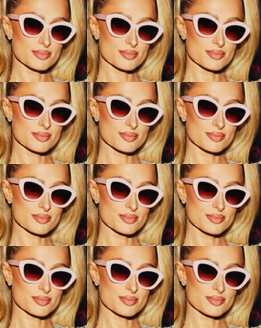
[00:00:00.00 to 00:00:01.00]

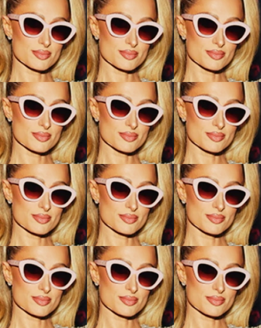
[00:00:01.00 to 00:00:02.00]

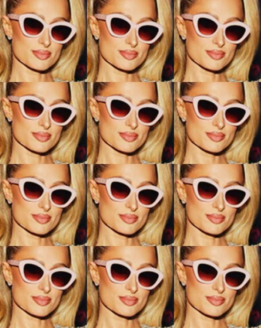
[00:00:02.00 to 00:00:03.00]

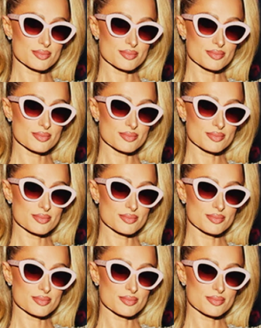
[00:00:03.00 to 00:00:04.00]

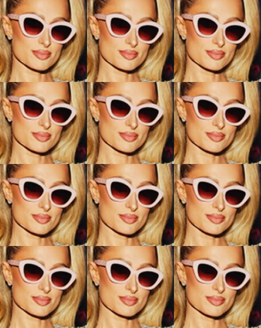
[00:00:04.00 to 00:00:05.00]

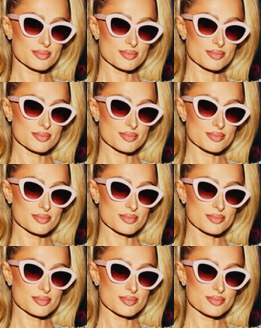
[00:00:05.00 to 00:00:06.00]

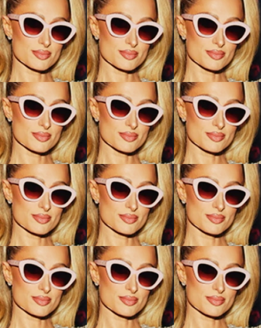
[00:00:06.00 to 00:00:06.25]
(no lip movement)